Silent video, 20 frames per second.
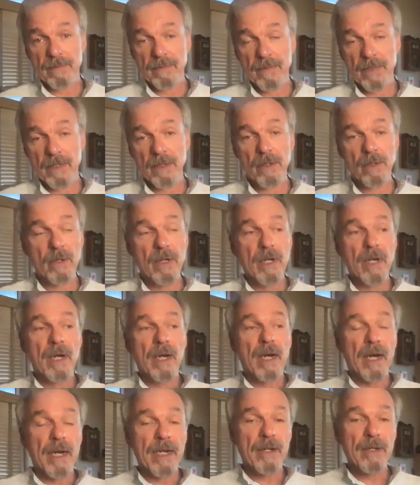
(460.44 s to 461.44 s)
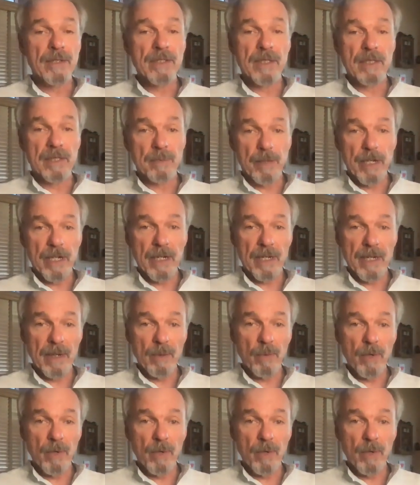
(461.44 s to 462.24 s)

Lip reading: You know, I could have said to my client,